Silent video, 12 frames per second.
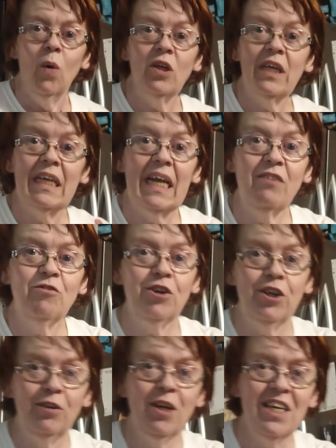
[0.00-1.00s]
Well, good
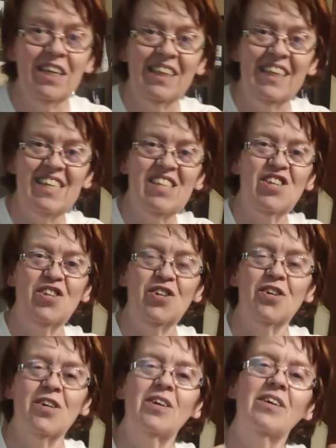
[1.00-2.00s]
afternoon. This is
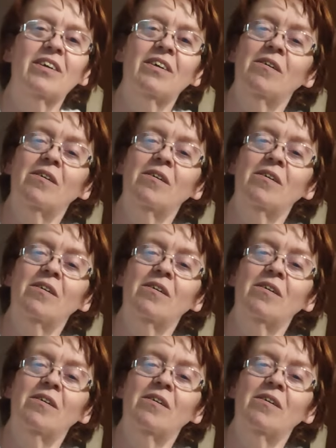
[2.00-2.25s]
your